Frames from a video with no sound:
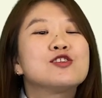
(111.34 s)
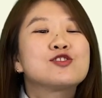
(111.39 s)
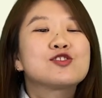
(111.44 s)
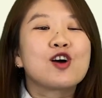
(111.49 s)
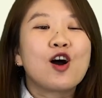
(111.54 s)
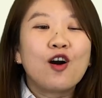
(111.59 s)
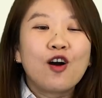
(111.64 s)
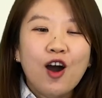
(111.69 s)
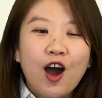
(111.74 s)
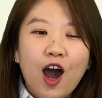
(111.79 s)

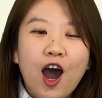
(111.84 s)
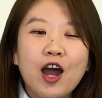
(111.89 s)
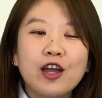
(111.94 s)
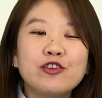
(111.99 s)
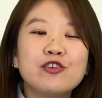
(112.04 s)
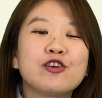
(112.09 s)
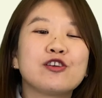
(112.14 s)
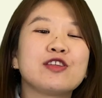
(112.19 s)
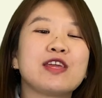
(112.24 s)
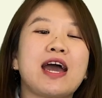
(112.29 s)
So
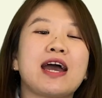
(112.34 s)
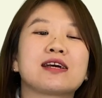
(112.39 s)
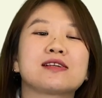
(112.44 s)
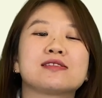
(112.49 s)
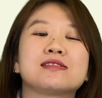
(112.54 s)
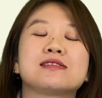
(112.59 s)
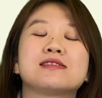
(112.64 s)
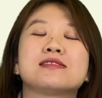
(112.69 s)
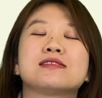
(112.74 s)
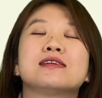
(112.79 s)
on your
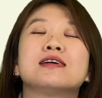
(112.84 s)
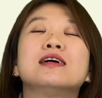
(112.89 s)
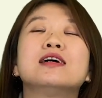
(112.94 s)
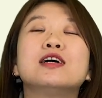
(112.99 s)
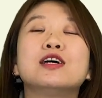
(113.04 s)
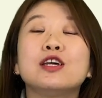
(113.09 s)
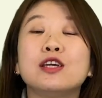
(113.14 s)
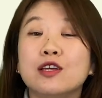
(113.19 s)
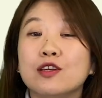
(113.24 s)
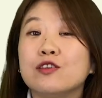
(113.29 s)
next,
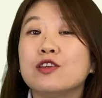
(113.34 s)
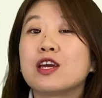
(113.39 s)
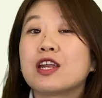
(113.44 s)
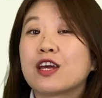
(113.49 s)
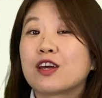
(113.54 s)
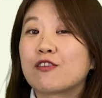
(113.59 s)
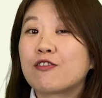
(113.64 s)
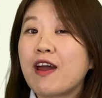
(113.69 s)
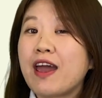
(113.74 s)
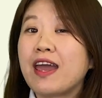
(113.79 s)
you did
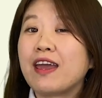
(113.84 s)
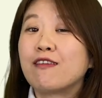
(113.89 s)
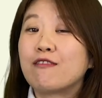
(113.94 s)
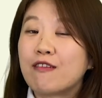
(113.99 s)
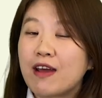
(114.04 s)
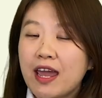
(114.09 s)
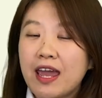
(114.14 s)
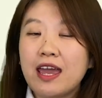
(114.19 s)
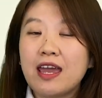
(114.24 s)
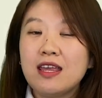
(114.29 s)
it great,
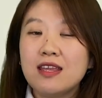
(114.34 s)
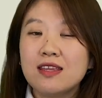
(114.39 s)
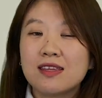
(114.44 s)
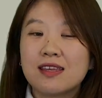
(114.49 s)
right?